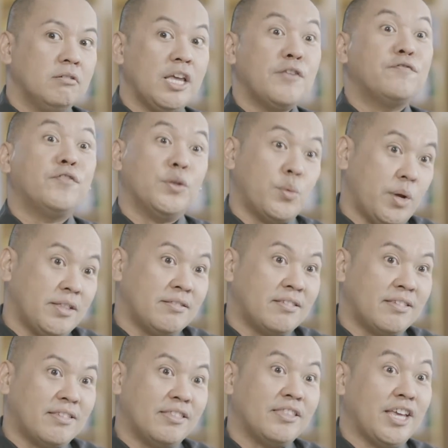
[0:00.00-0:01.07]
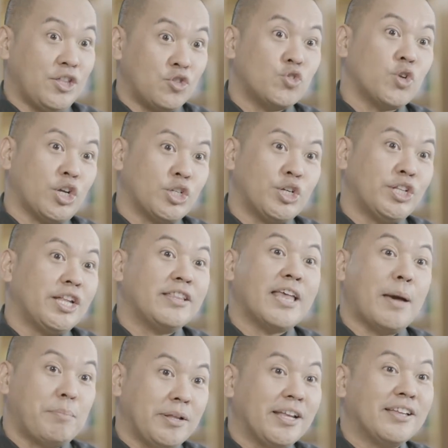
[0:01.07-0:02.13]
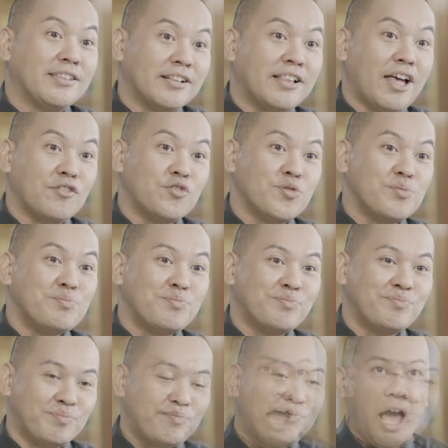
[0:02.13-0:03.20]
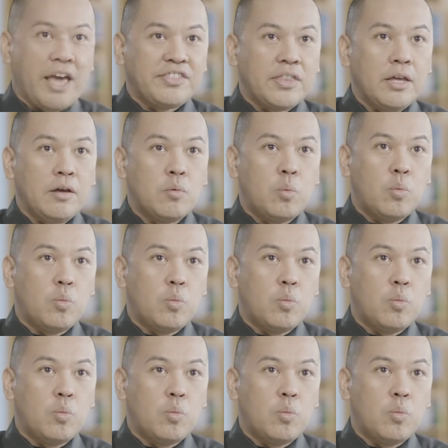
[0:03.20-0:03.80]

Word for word: influence the instruction that's happening in the classroom. I think